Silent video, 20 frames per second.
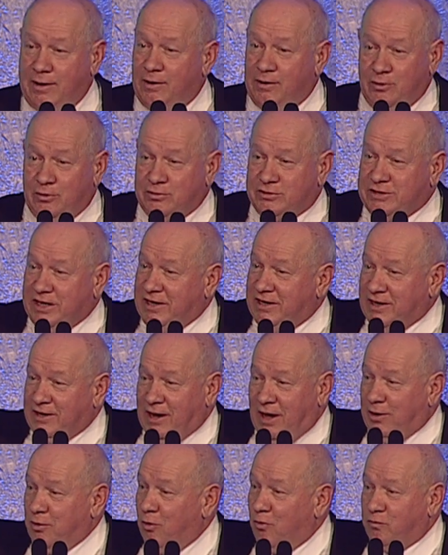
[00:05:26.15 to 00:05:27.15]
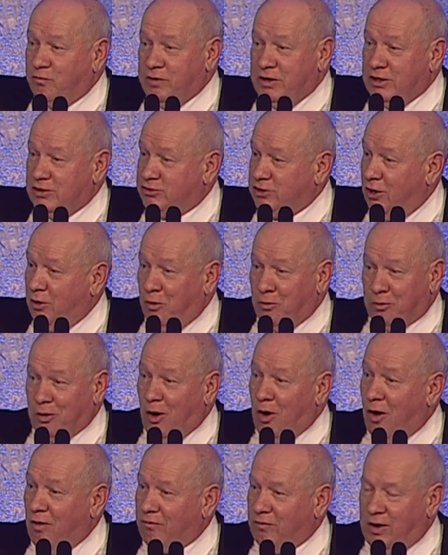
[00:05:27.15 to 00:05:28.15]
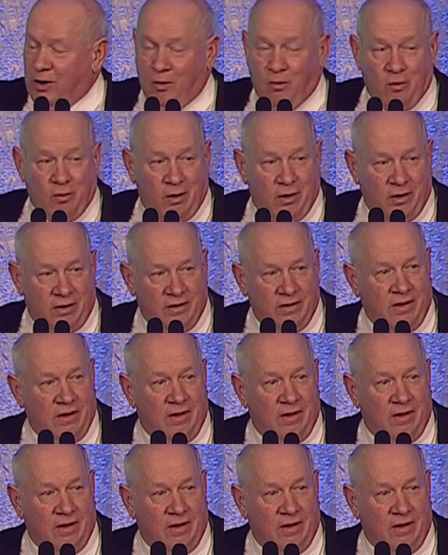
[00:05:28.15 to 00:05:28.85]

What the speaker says: You've seen it. I don't fish. I don't golf. I don't hunt.